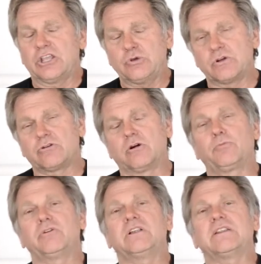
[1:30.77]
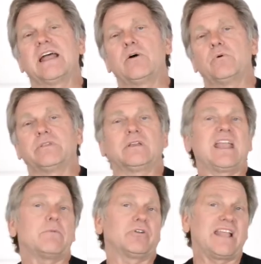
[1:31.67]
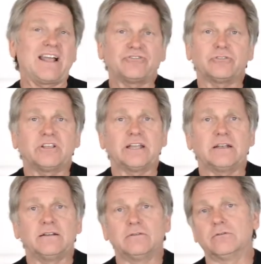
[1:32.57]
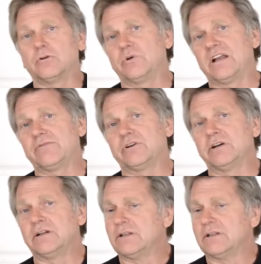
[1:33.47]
You incorporate that with a camber caster kit or whatever,